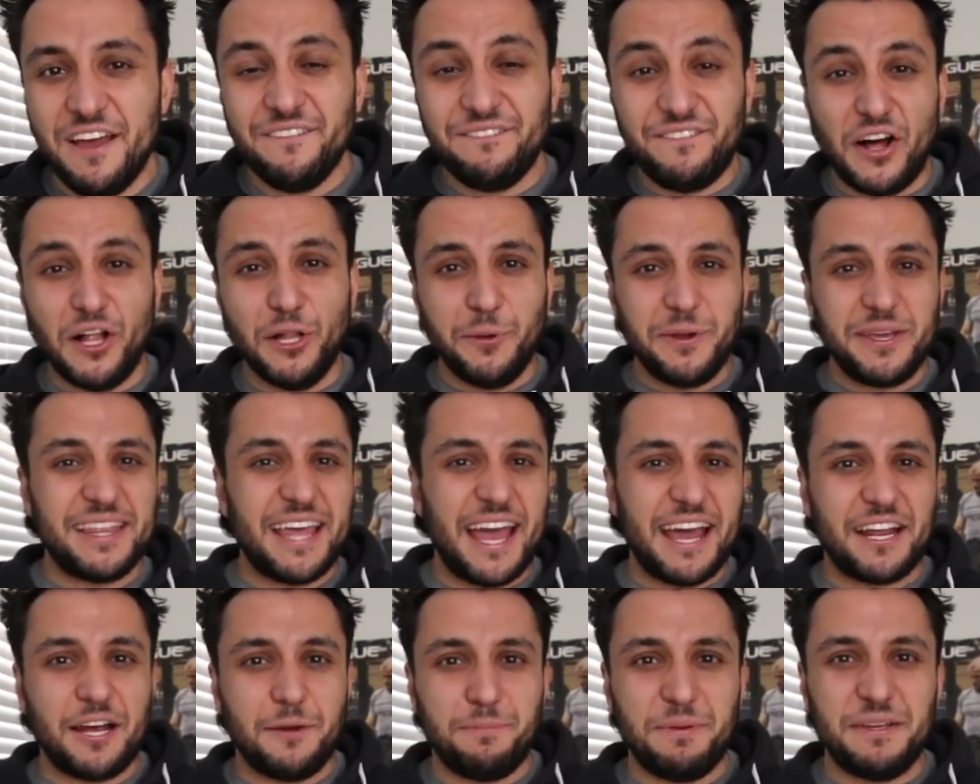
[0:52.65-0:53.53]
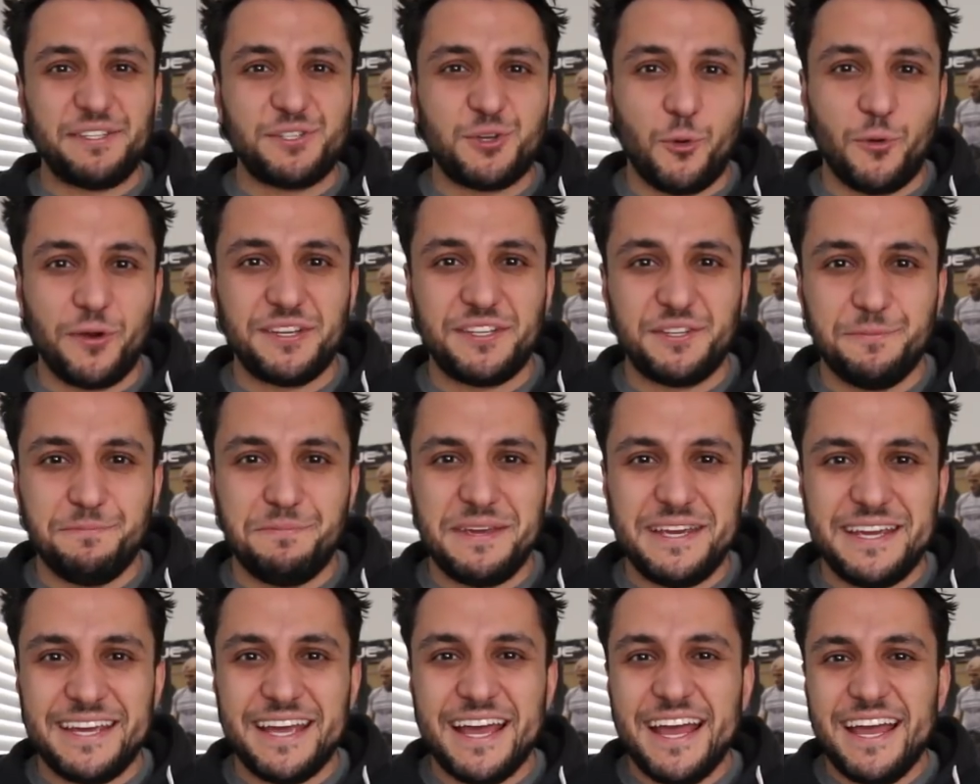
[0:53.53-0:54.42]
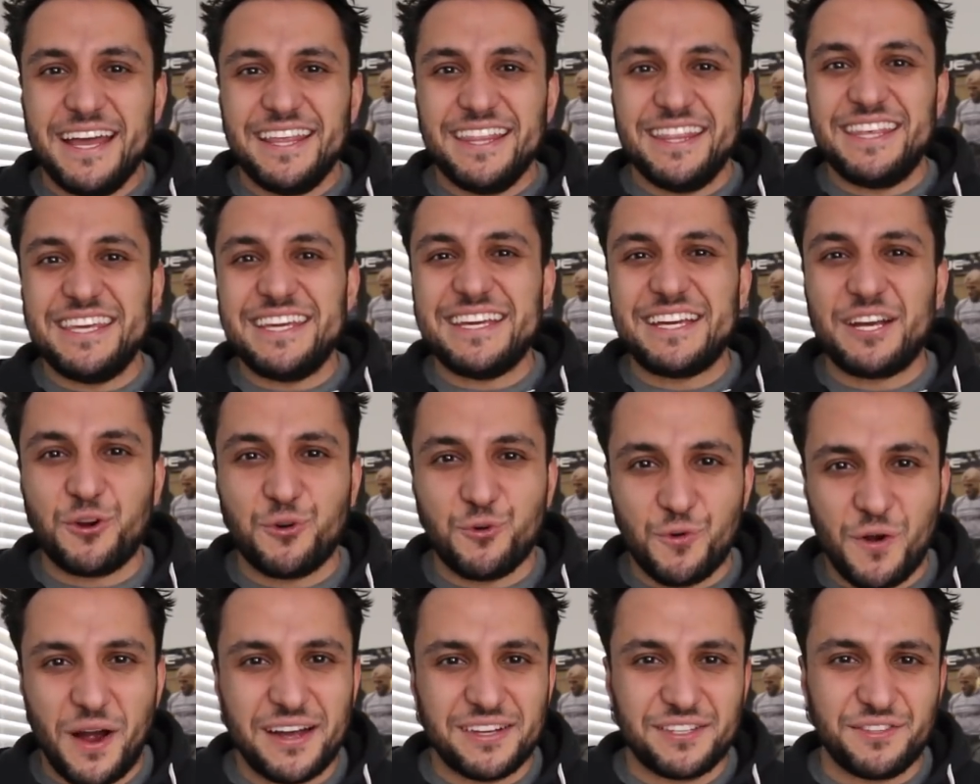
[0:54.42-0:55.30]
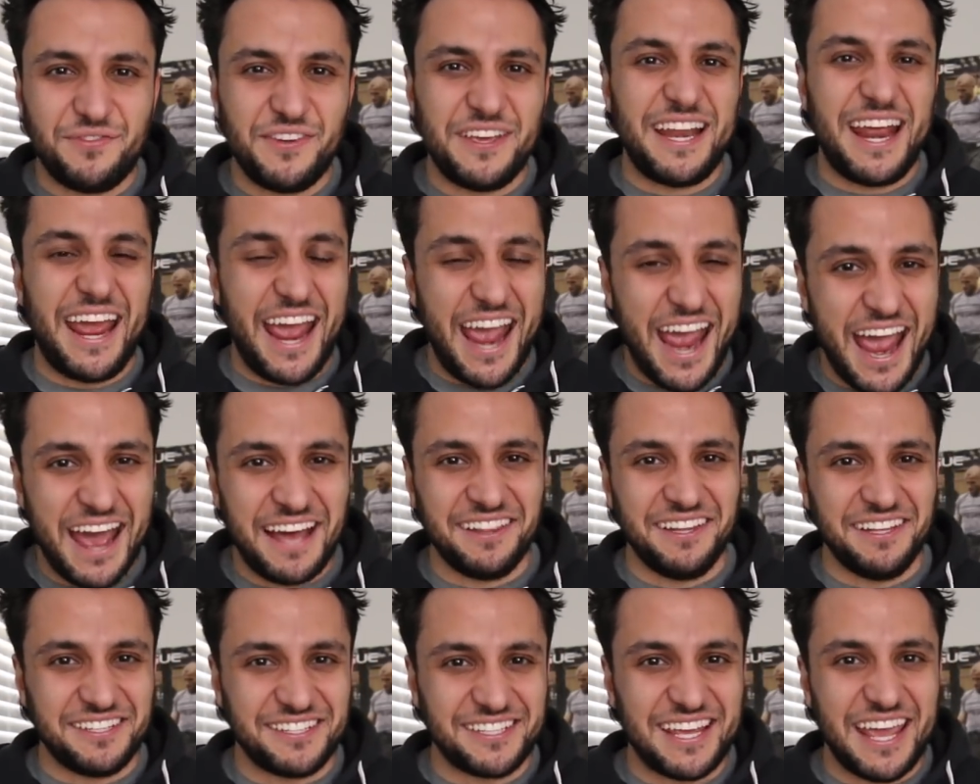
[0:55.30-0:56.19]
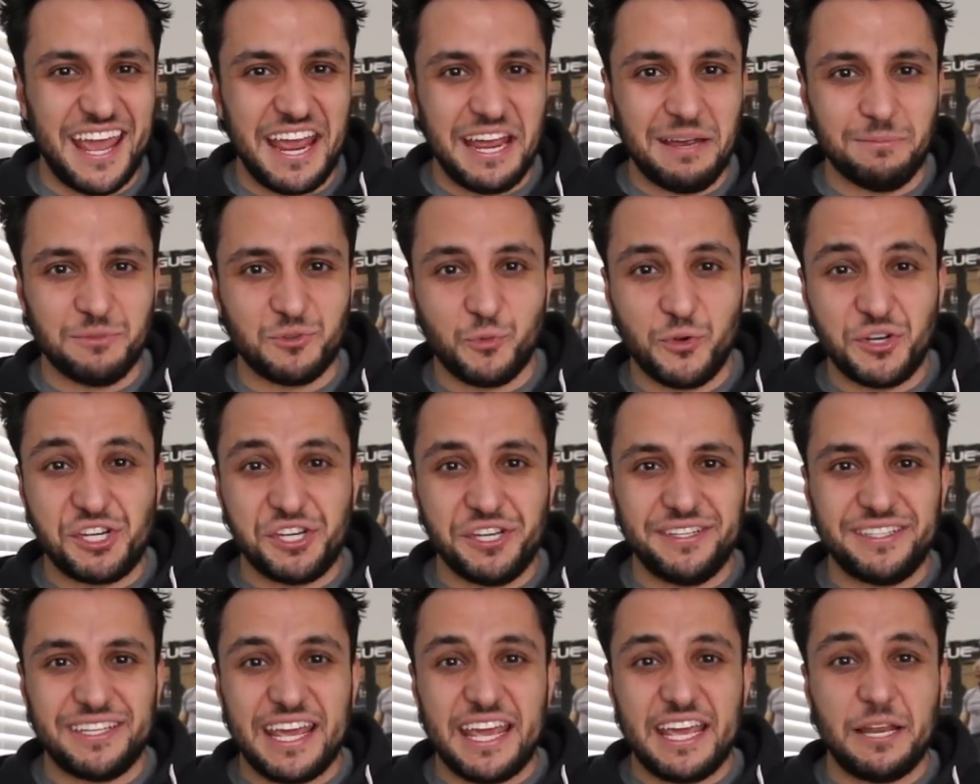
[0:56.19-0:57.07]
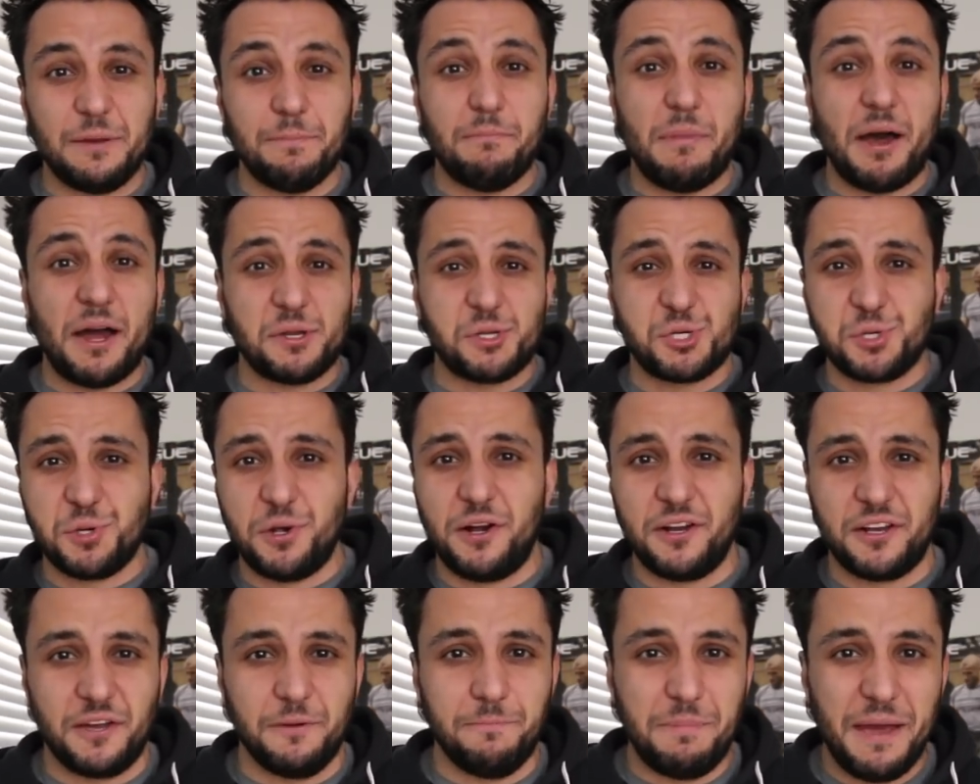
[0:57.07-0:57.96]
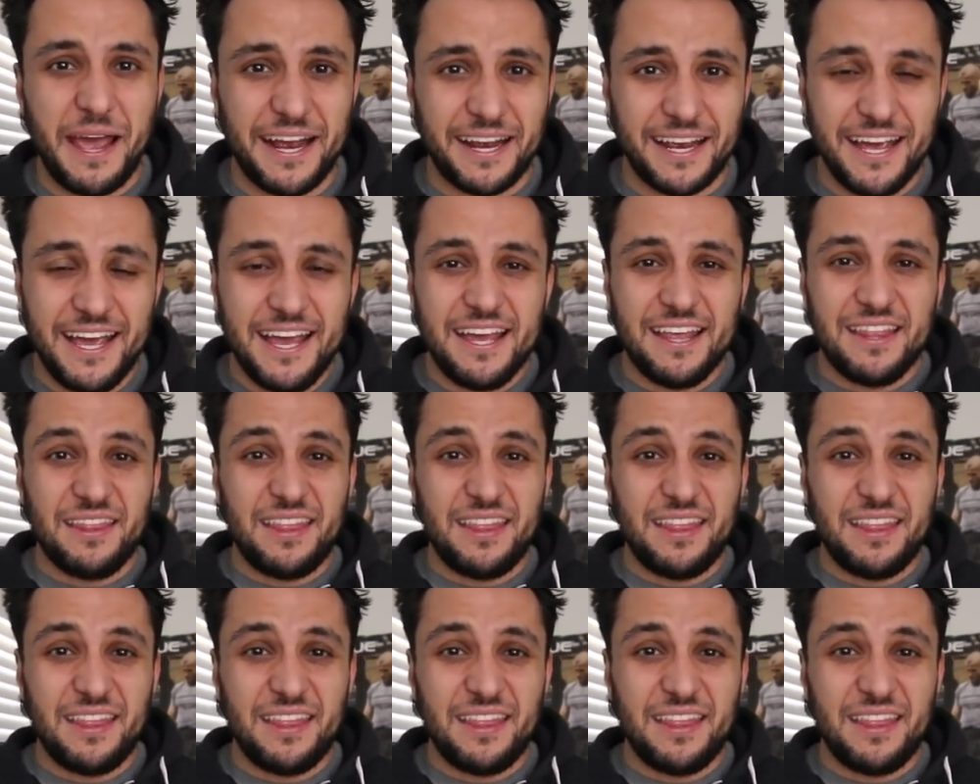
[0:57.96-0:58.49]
Following that up is going to be the CrossFit Atlas Games, which is in Montreal, Quebec.